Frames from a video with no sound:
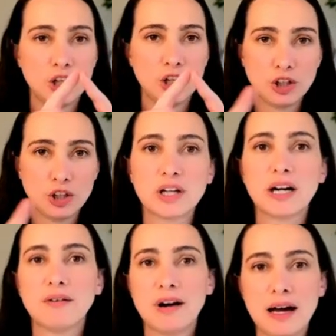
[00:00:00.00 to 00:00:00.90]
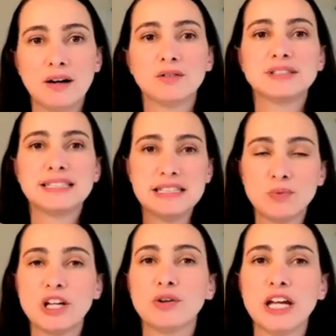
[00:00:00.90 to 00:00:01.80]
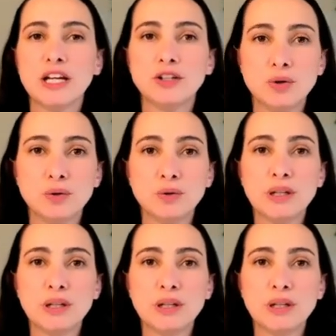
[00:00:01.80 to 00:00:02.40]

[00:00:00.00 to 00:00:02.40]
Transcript: look around, see what you can do.